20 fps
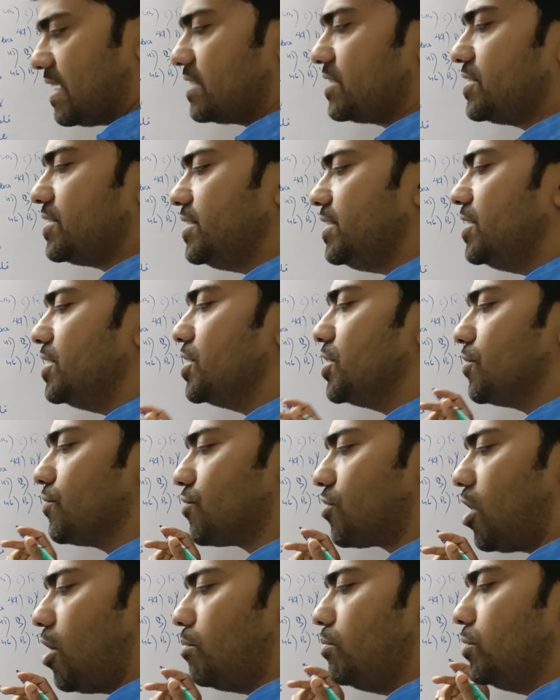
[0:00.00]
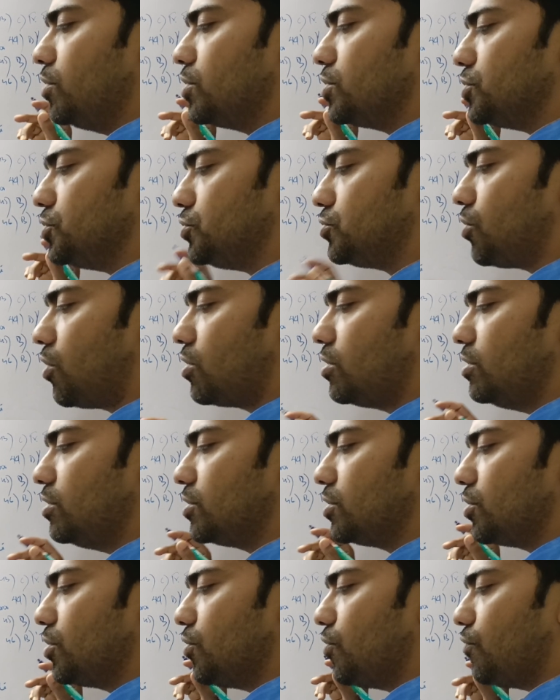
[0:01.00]
tragedy from
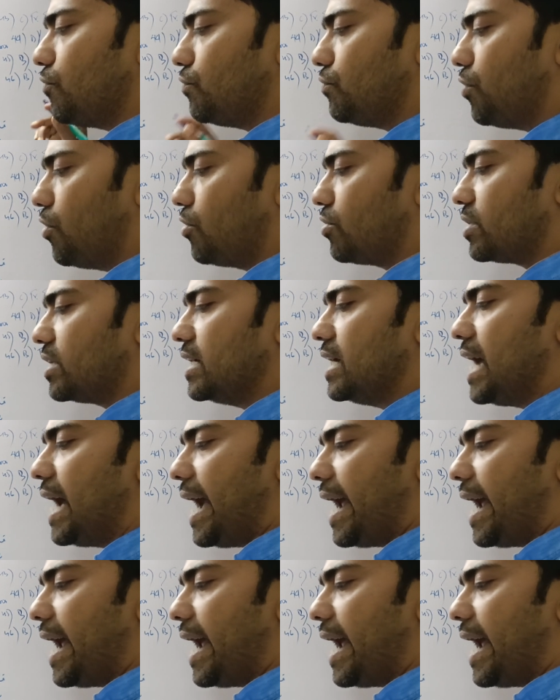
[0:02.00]
John Ford.